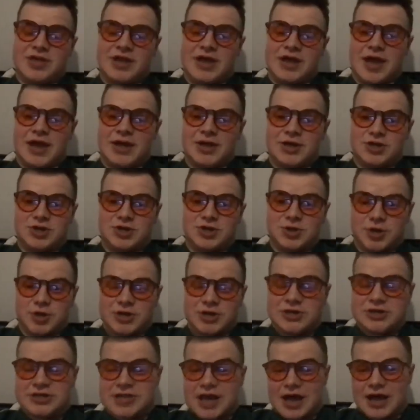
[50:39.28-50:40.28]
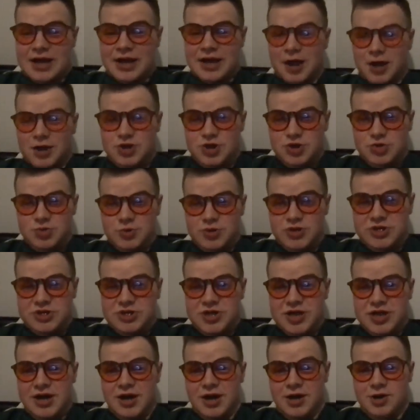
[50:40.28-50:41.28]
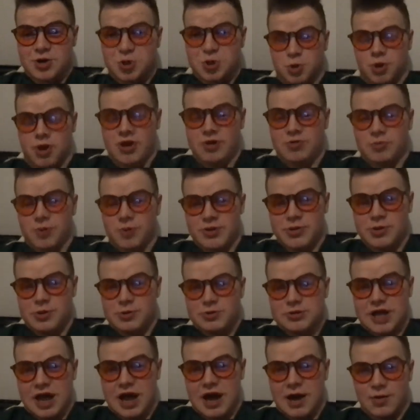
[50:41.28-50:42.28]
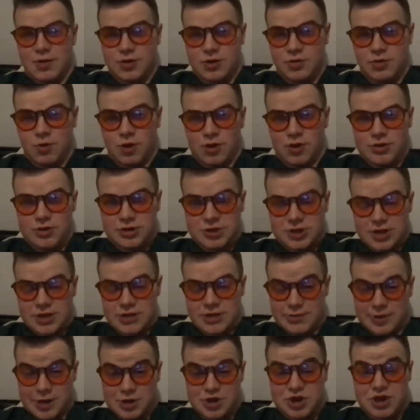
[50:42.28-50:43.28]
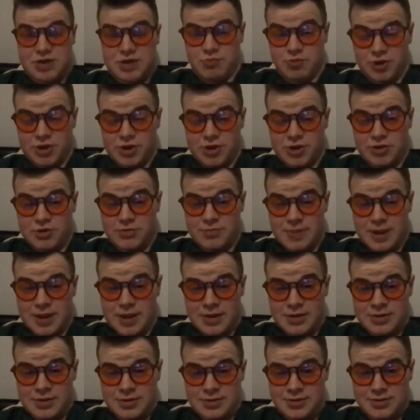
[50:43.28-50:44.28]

did energy drinks. Dan, I just want to say I tried one of those Audi ones, and they're actually pretty good, man.